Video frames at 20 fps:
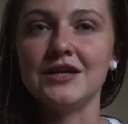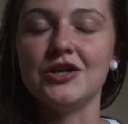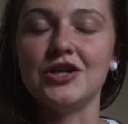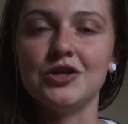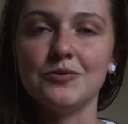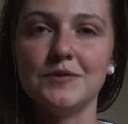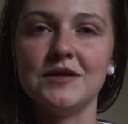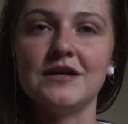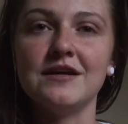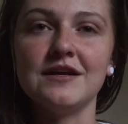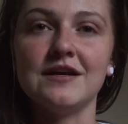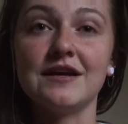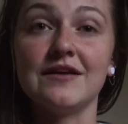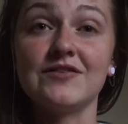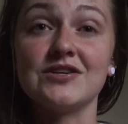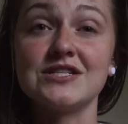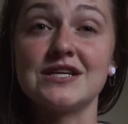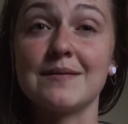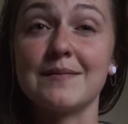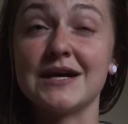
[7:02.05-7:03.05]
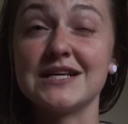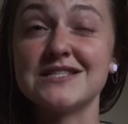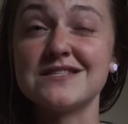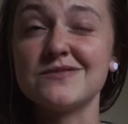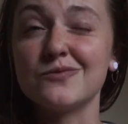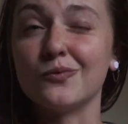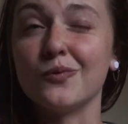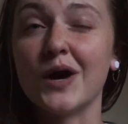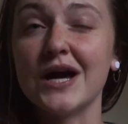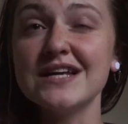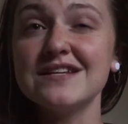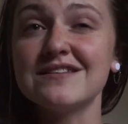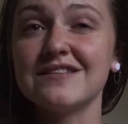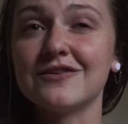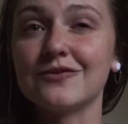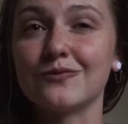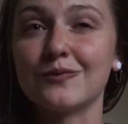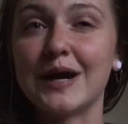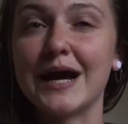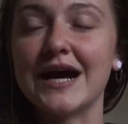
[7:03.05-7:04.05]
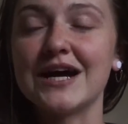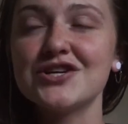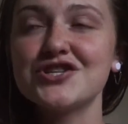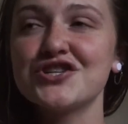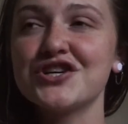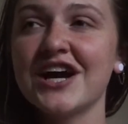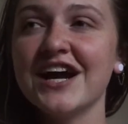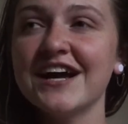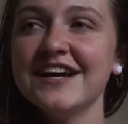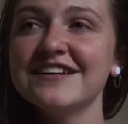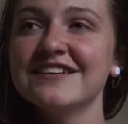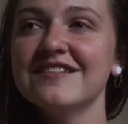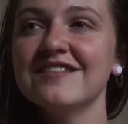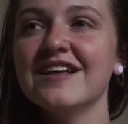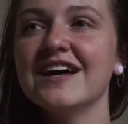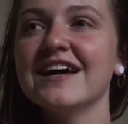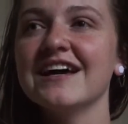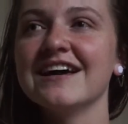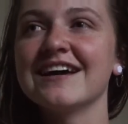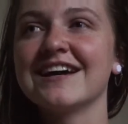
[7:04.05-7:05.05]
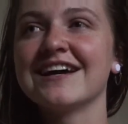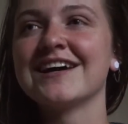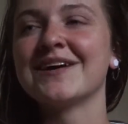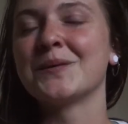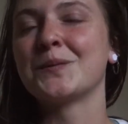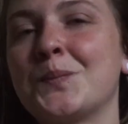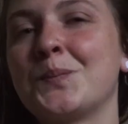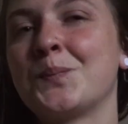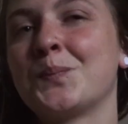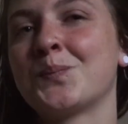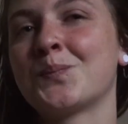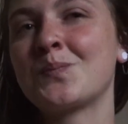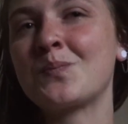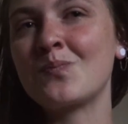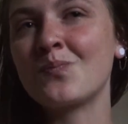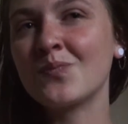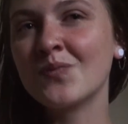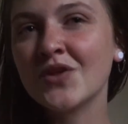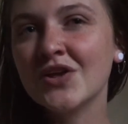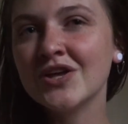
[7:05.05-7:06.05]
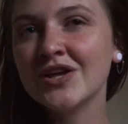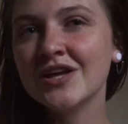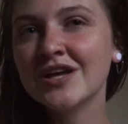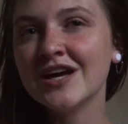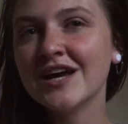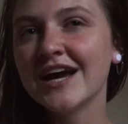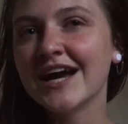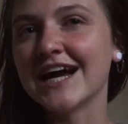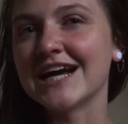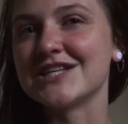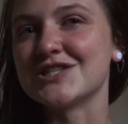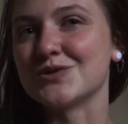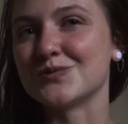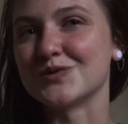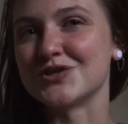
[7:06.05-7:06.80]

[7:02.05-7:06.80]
and humidity and every time I sweat, the rash kind of like has a